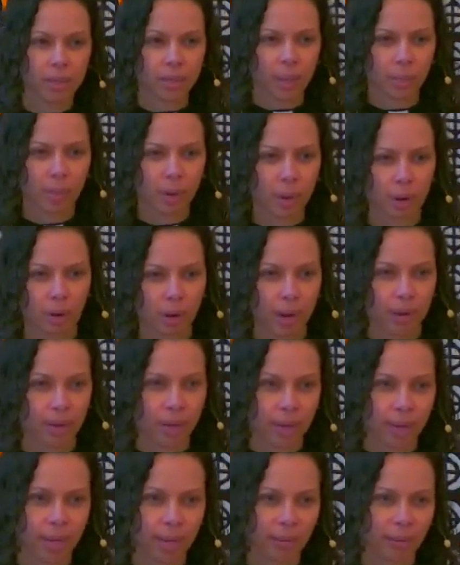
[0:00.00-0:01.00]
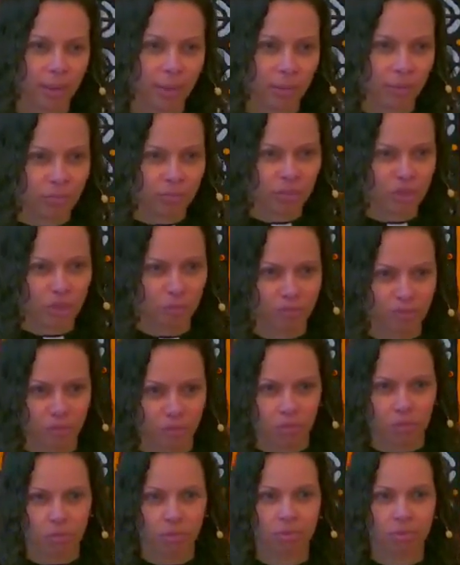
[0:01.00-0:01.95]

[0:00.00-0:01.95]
you know, when you step on ground, it kind of goes